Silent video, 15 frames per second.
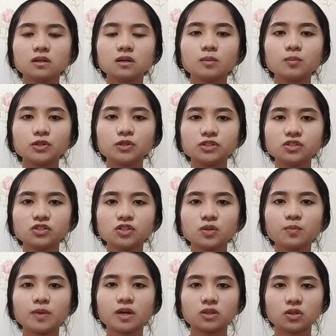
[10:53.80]
position
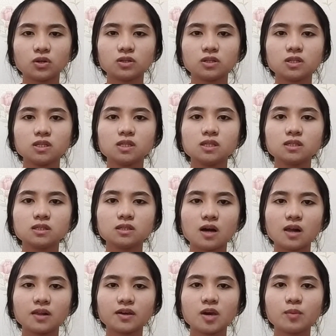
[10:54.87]
method. The
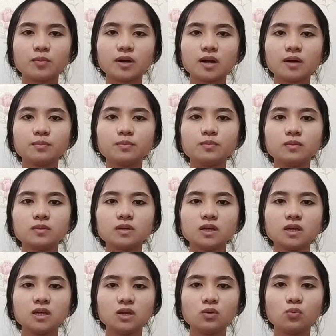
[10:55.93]
algebra
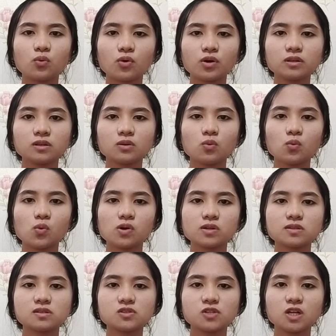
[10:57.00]
he wrote was
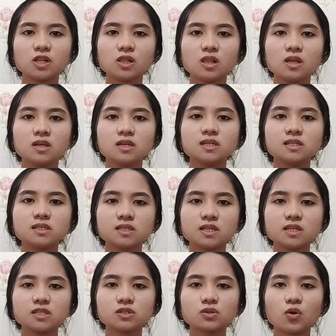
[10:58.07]
still
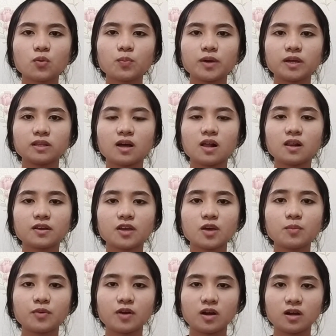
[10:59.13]
syncopate
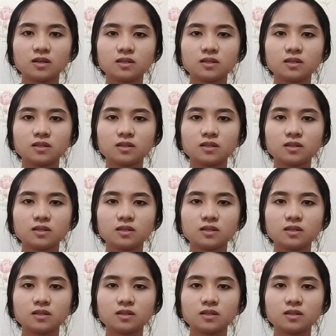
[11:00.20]
algebra.